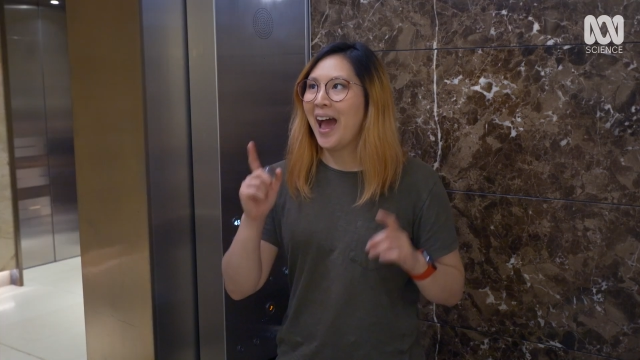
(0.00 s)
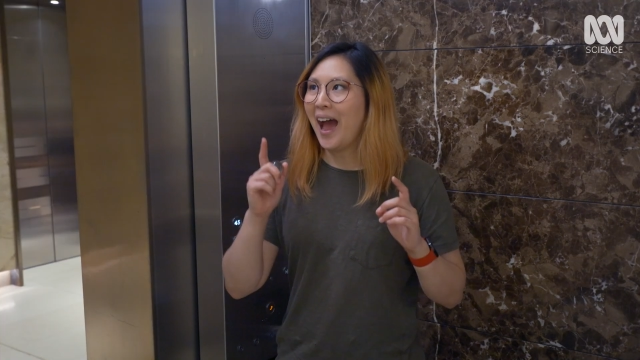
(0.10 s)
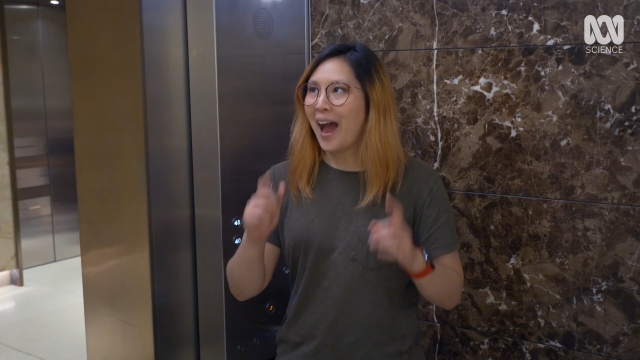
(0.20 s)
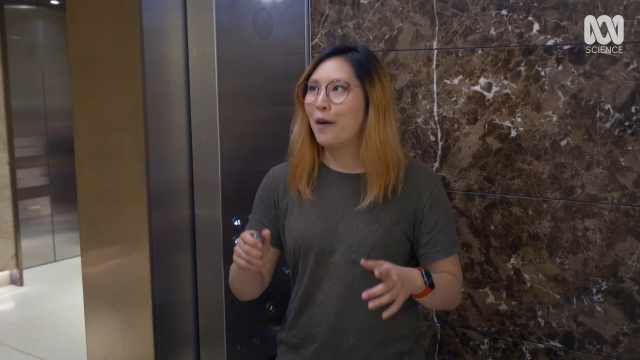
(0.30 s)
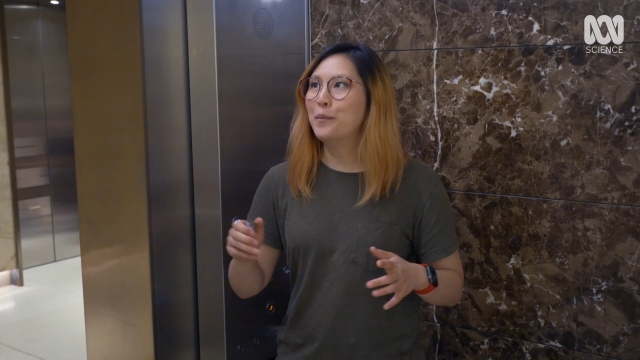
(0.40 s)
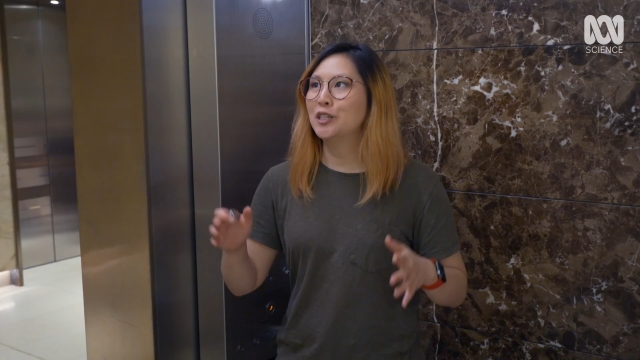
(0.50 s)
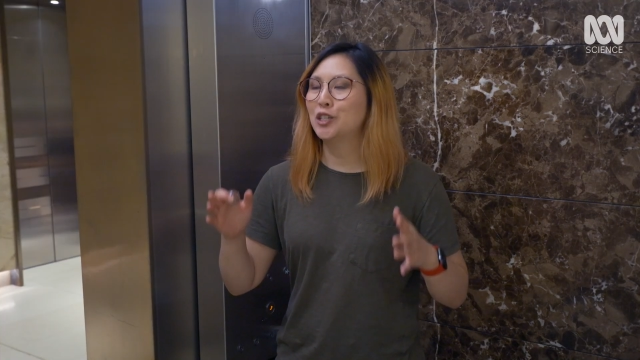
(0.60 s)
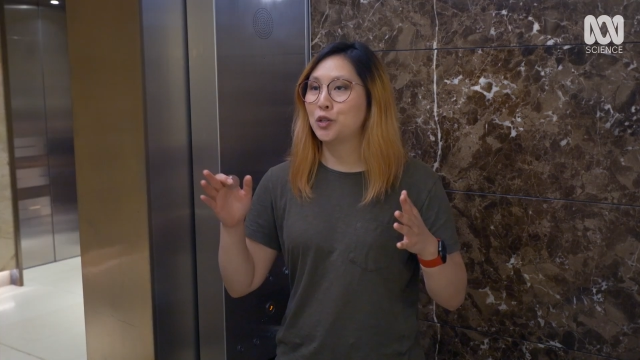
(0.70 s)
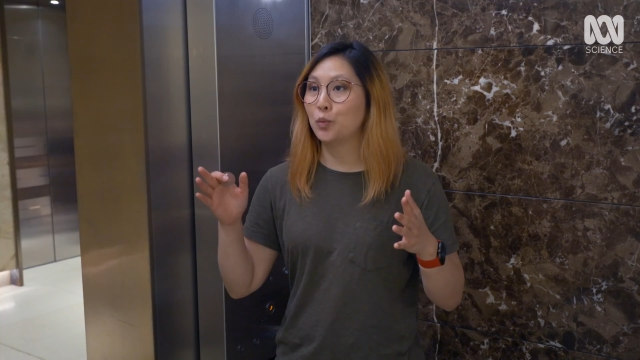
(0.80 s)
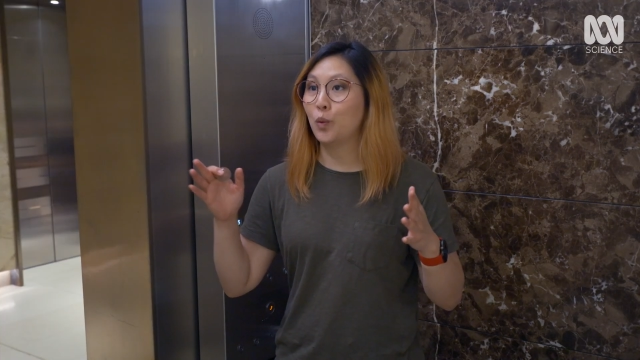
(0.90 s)
how
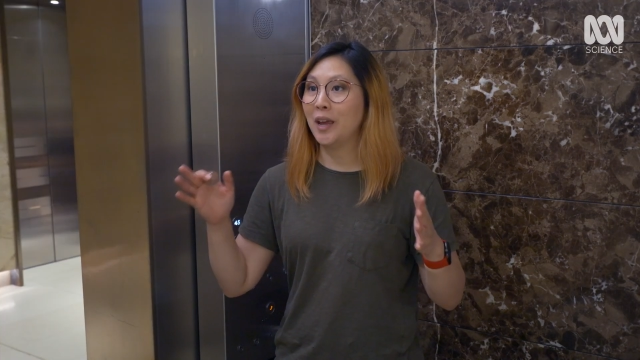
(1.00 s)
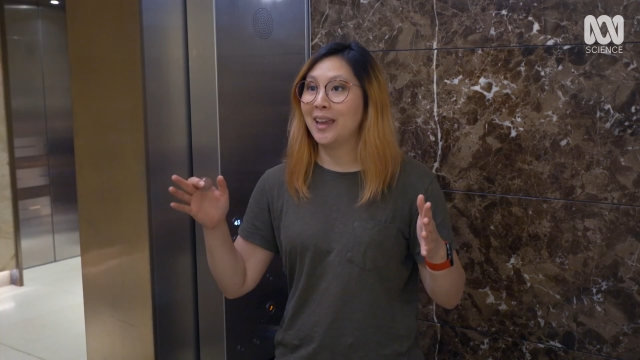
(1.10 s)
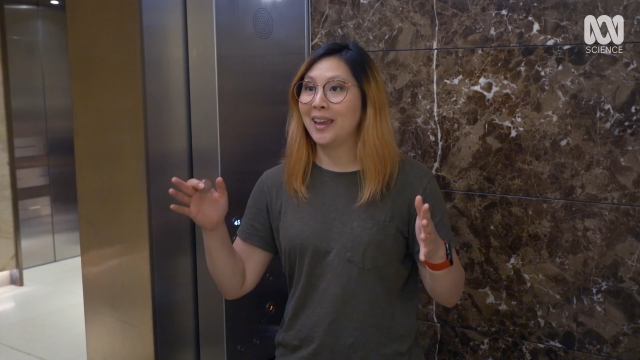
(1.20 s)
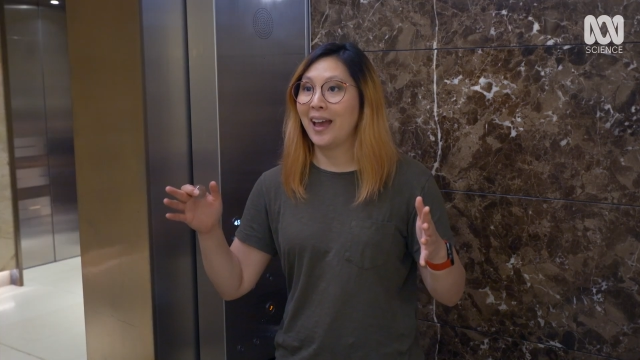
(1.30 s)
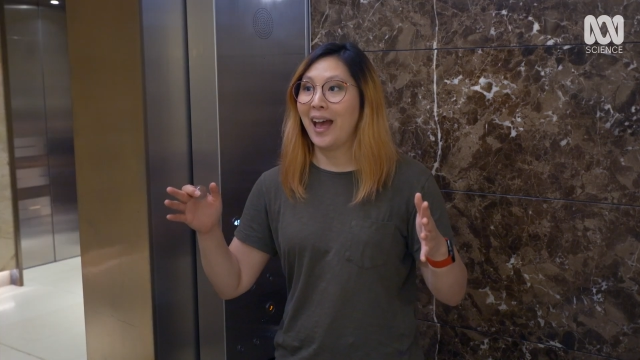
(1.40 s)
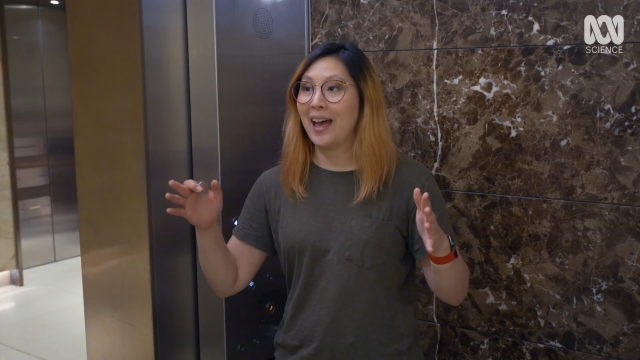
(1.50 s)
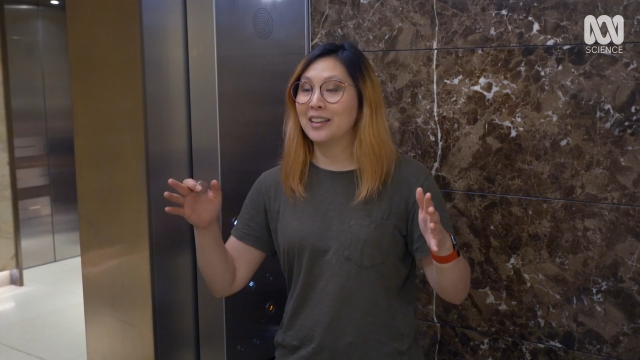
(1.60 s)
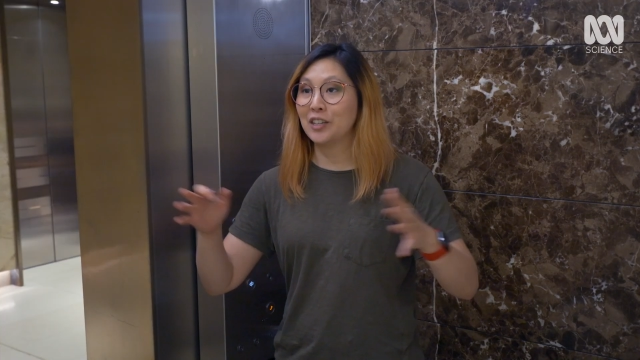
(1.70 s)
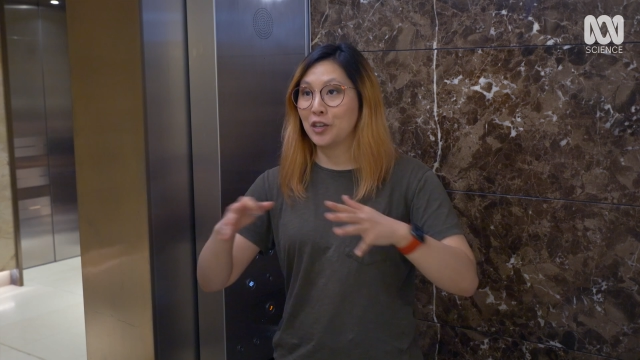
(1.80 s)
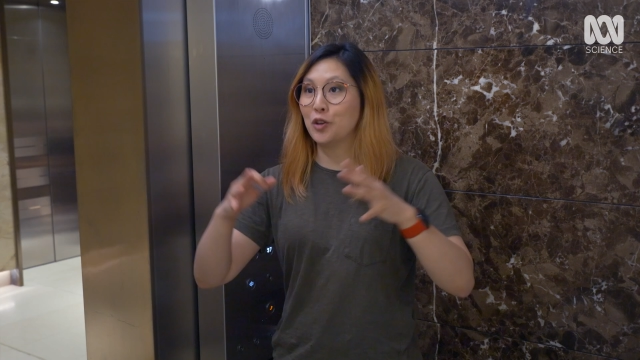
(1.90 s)
much do we
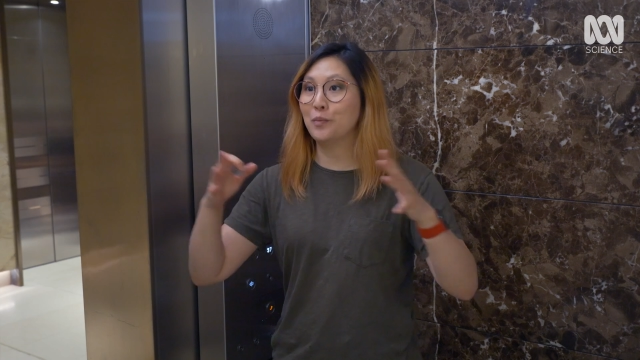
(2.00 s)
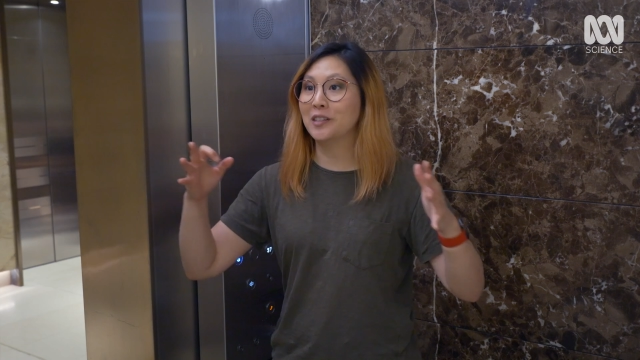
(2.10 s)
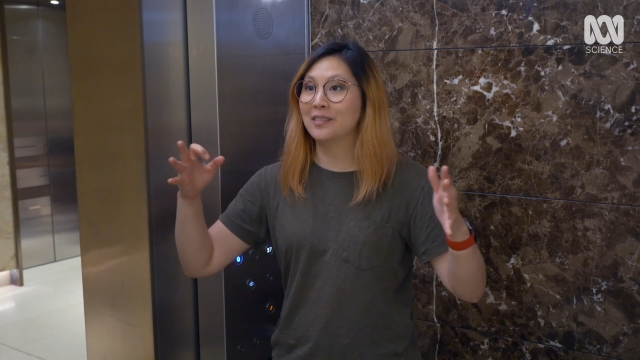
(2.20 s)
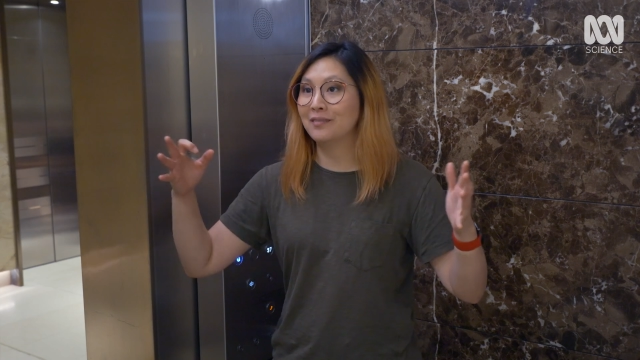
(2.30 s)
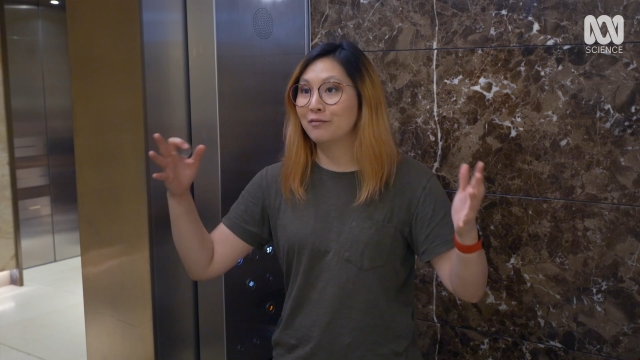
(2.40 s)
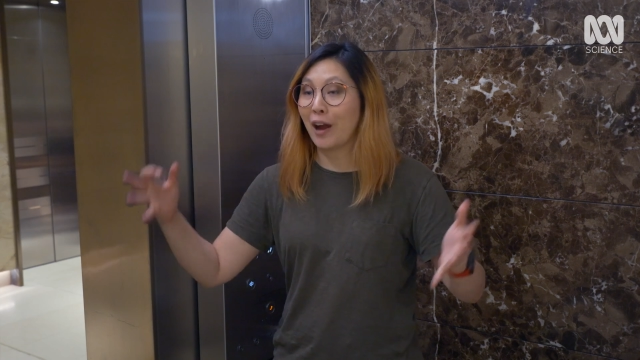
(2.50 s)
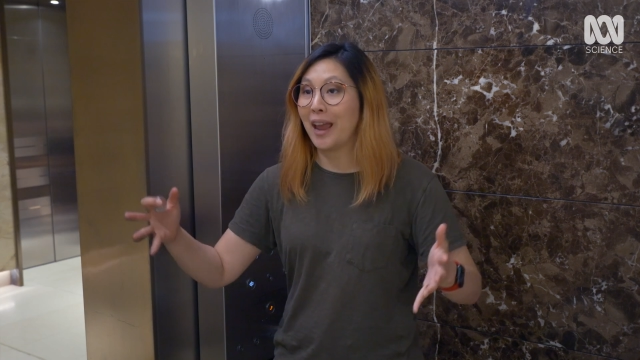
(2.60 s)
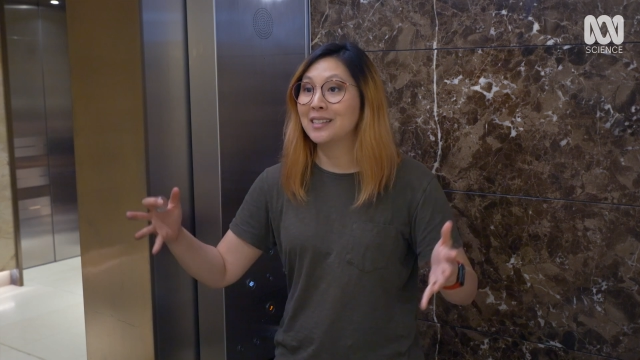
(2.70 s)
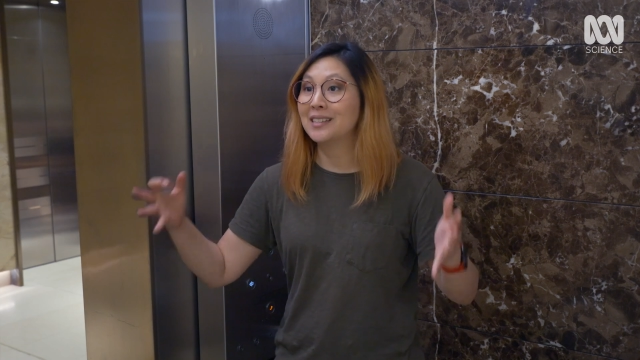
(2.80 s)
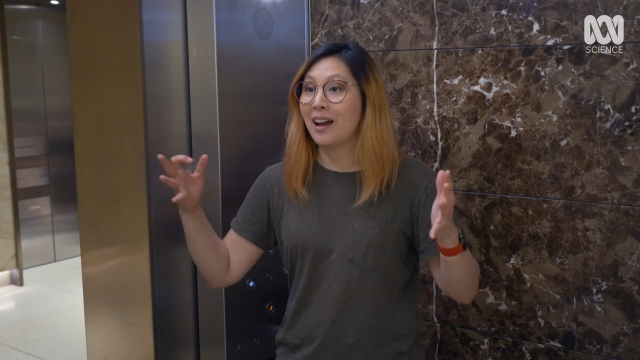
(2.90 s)
as a human
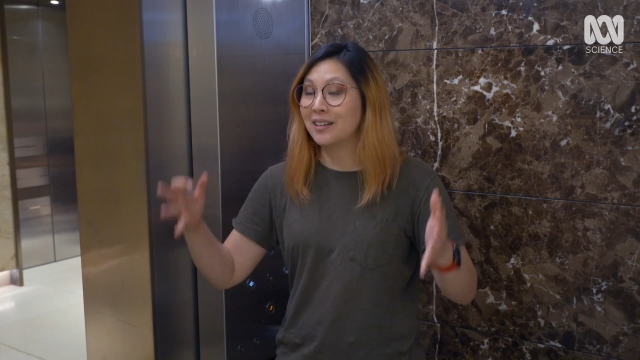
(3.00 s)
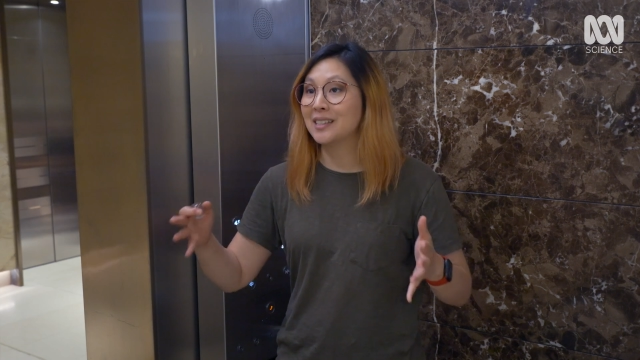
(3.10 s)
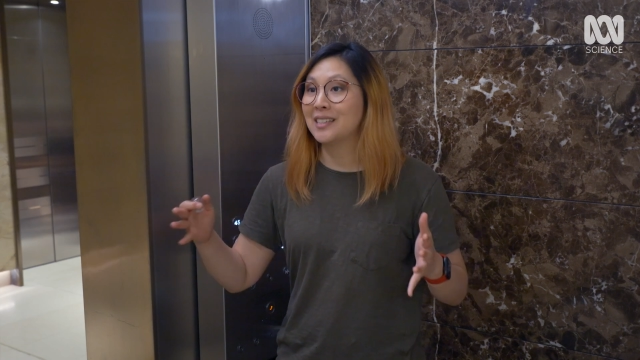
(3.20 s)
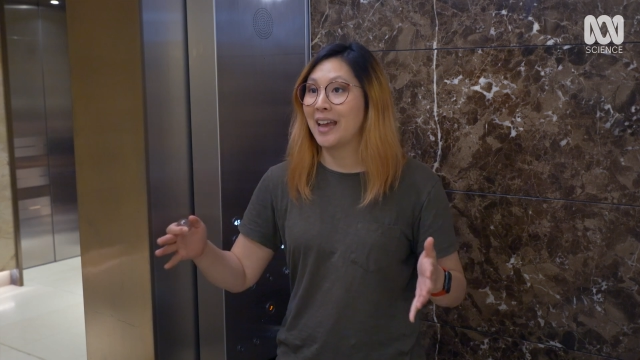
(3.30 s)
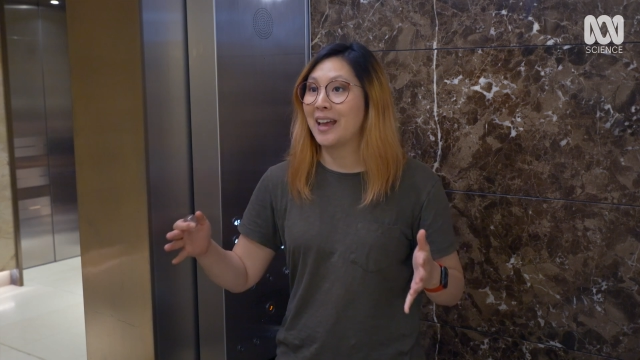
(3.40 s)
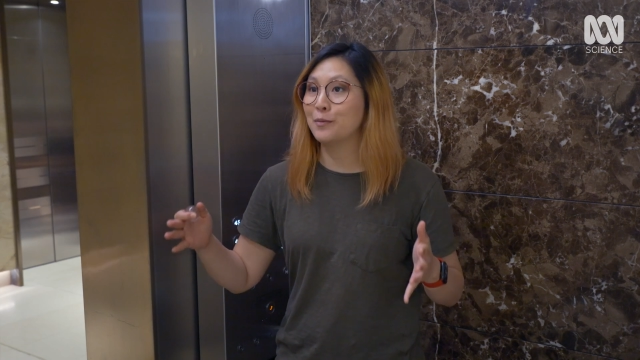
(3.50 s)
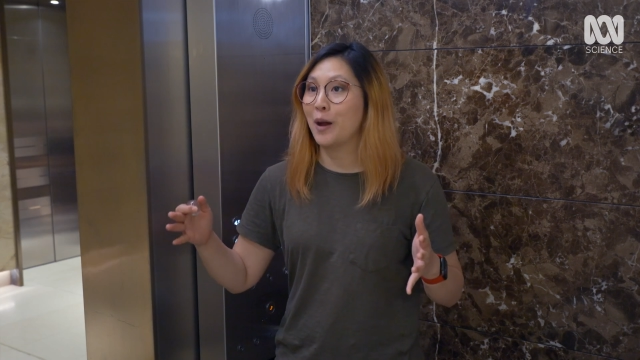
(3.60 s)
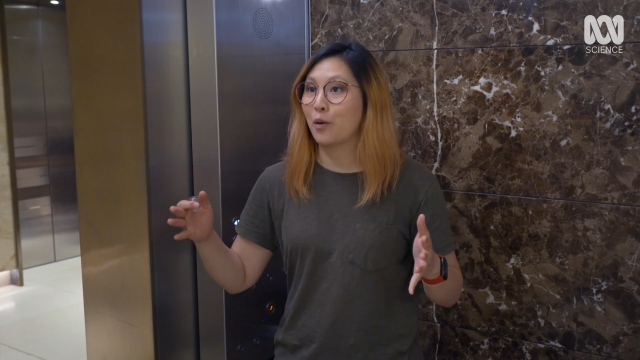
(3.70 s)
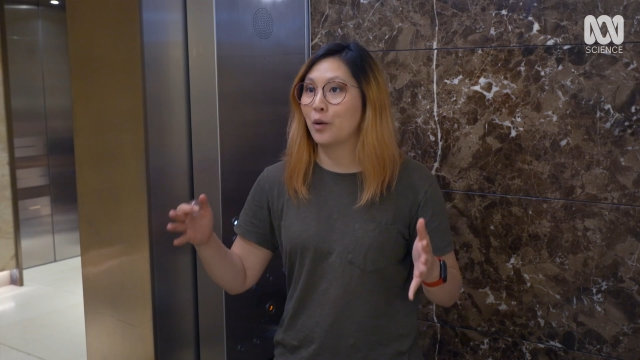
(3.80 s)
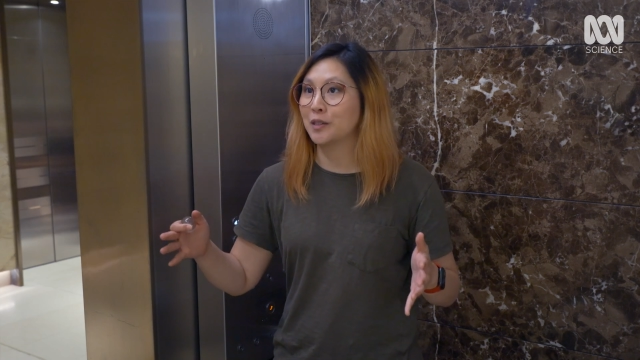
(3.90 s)
race understand
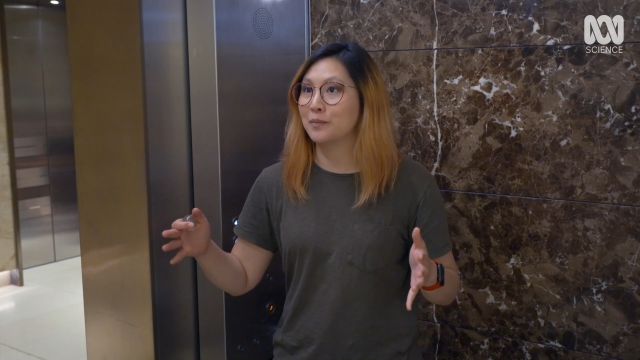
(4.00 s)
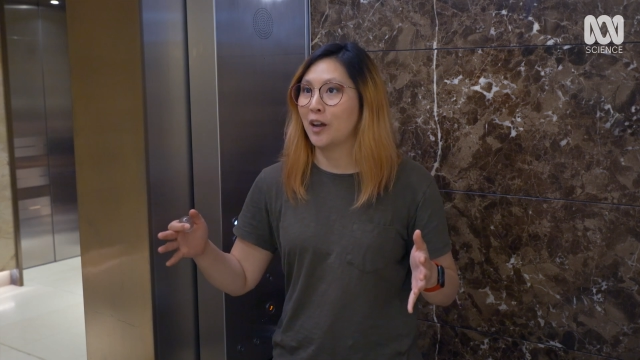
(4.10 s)
about quantum